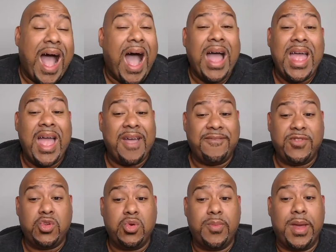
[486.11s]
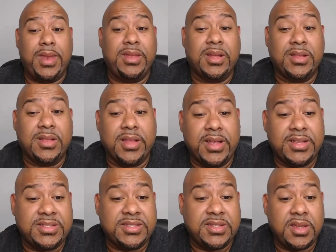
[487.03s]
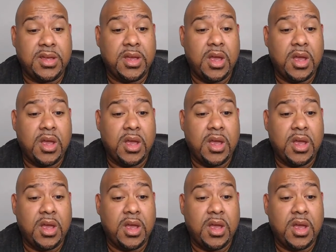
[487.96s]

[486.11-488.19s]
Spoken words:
I have too many to list.